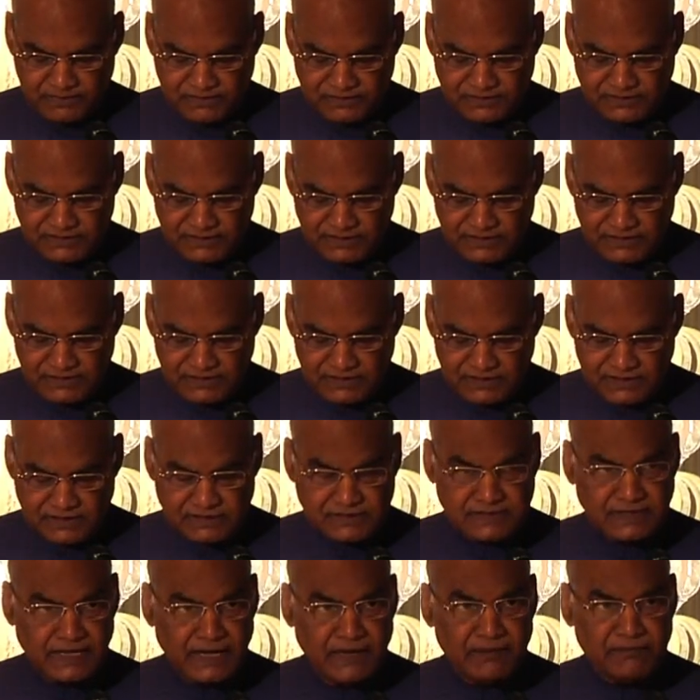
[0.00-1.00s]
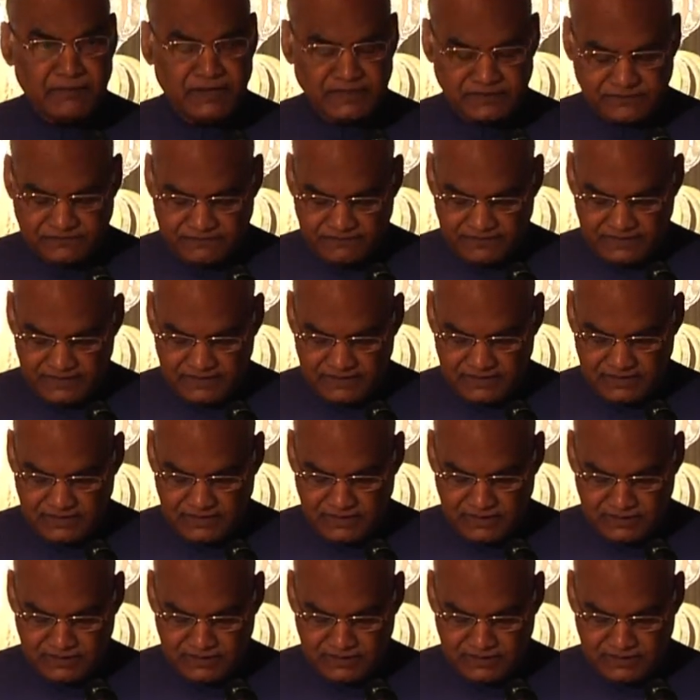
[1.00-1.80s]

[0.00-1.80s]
prestigious MSV